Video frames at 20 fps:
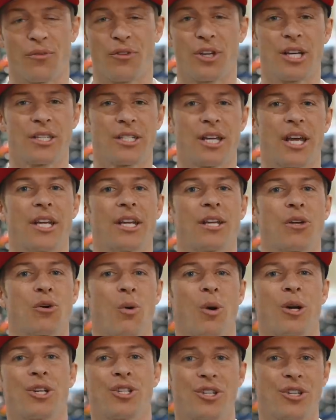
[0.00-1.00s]
if you guys got any
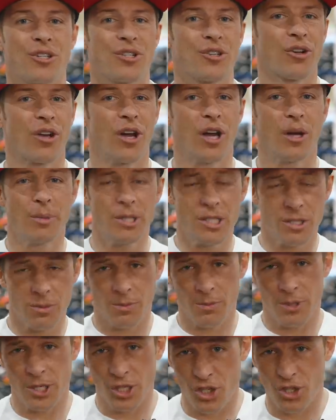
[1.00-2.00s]
questions or comments,
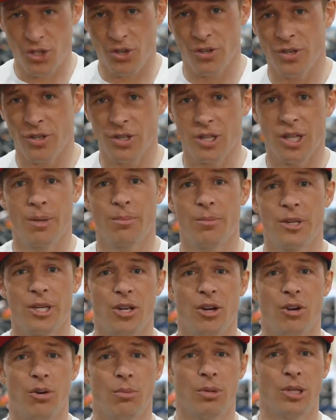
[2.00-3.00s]
be sure to let me
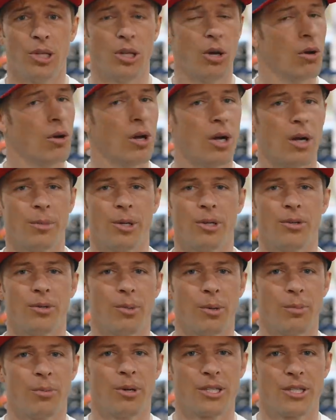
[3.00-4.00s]
know below. I'm gonna do
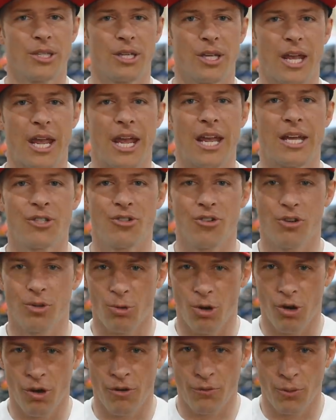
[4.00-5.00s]
my best to answer
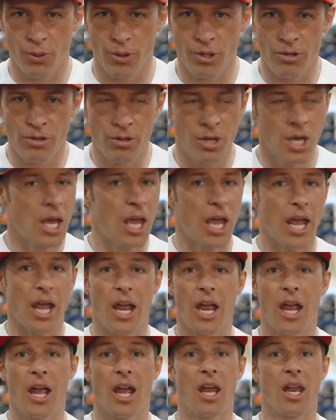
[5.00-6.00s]
them all for you.
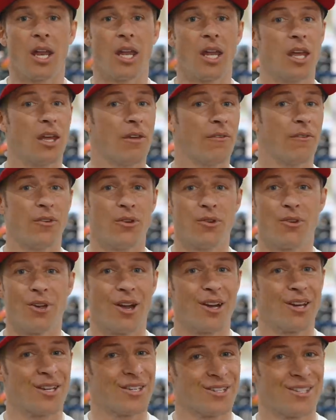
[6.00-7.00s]
And if you
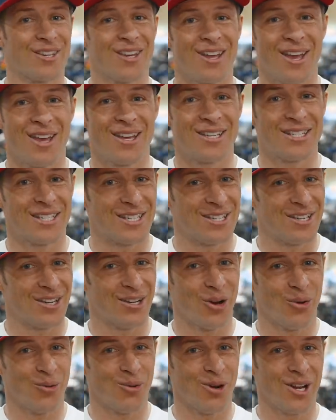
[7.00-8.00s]
guys
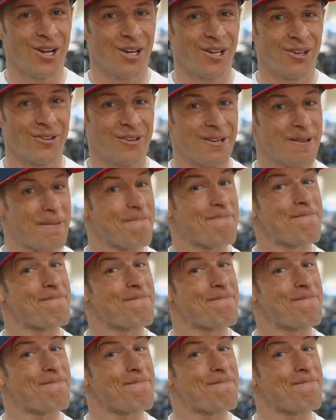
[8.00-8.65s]
stick around,